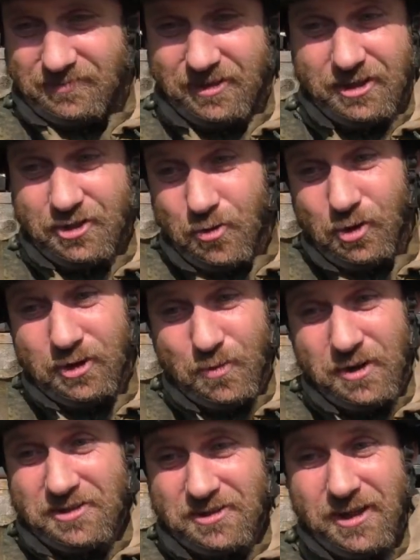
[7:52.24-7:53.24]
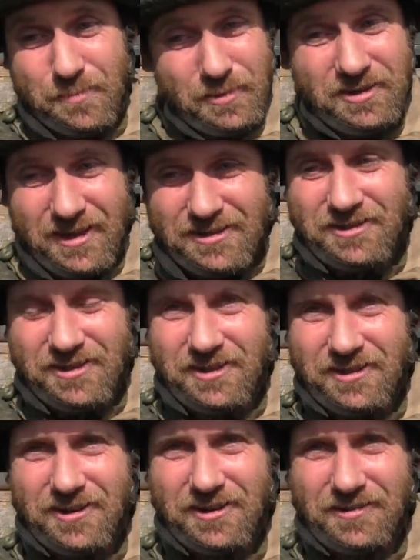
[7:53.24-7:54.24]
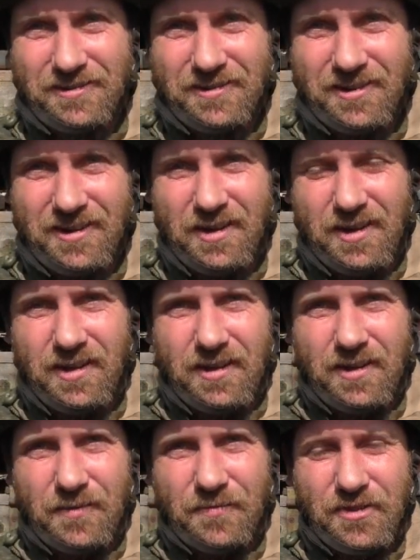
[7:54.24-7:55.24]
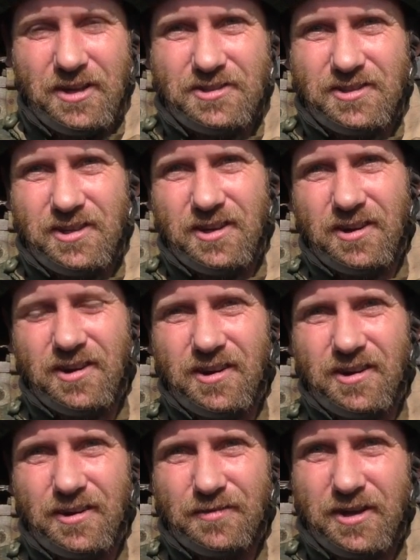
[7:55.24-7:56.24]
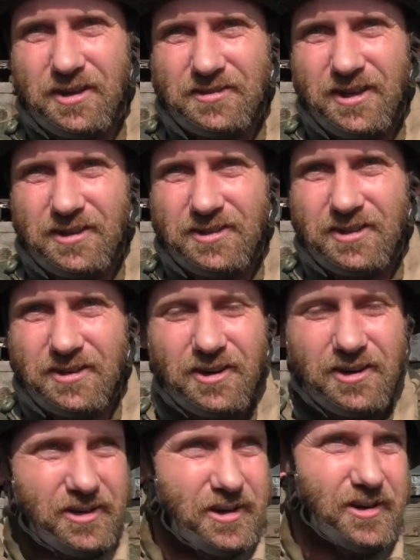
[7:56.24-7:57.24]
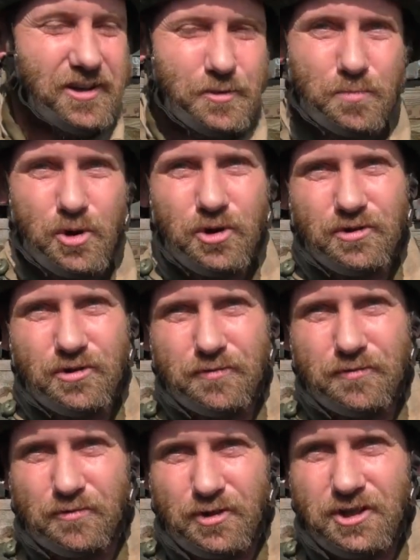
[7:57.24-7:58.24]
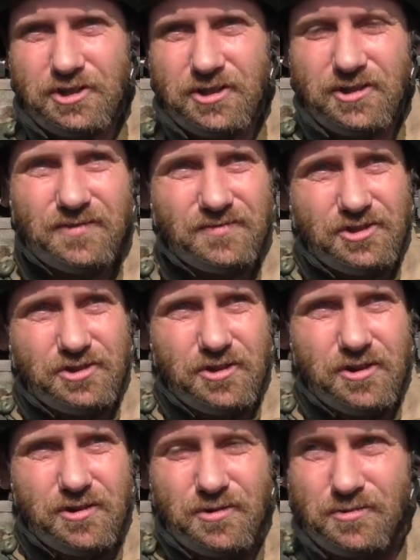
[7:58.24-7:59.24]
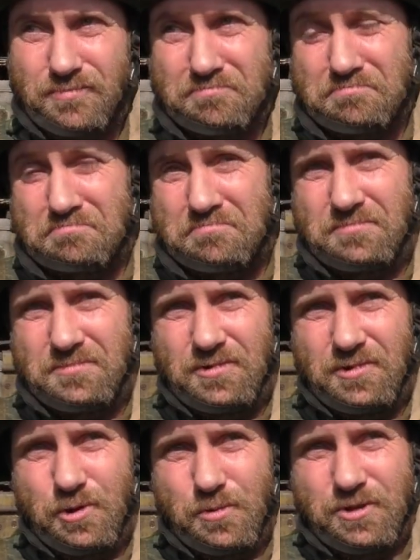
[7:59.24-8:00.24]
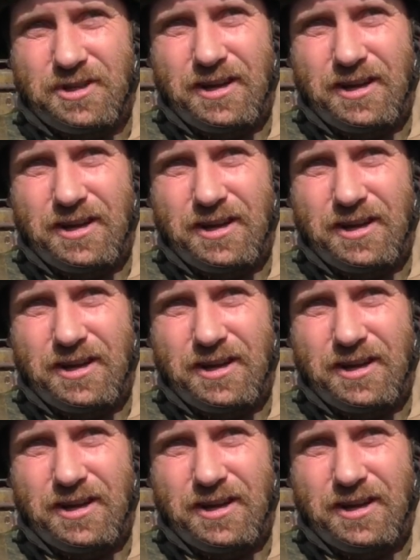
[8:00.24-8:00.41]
there's only one step, and that's DNR. Mm-hmm. That's DNR. If they take DNR, they're at the border of Russia. So who's